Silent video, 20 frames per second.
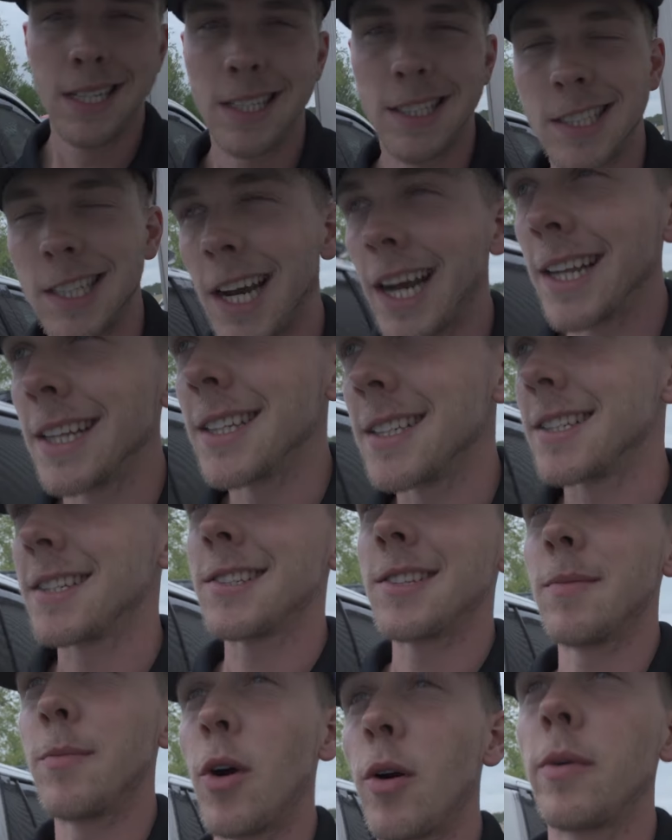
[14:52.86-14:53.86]
Chat, this
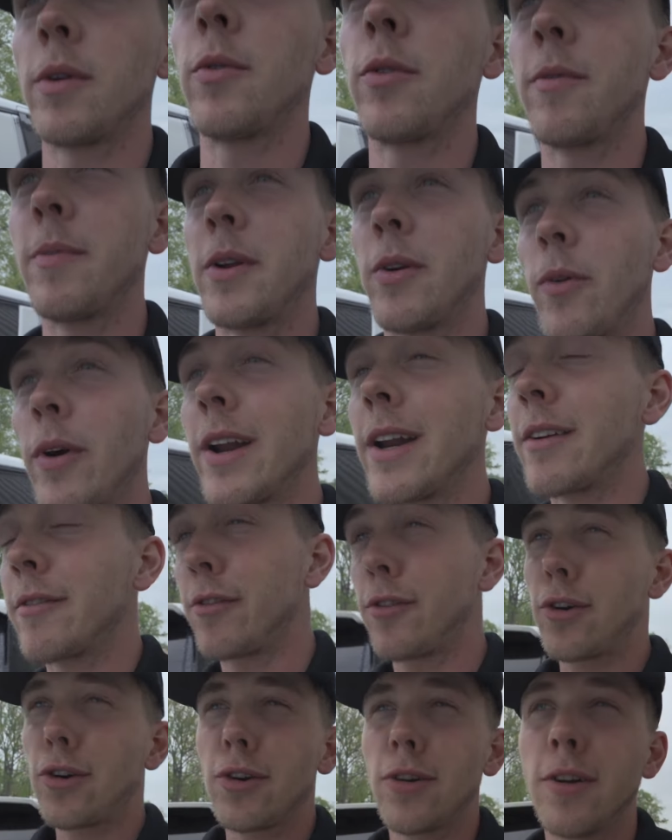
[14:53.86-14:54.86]
is the moment we've been waiting
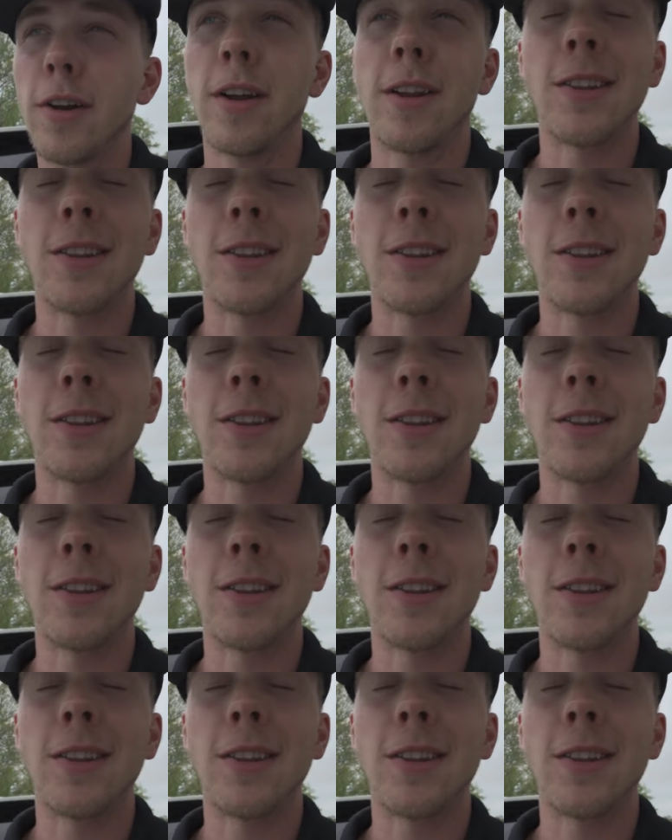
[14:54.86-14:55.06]
for.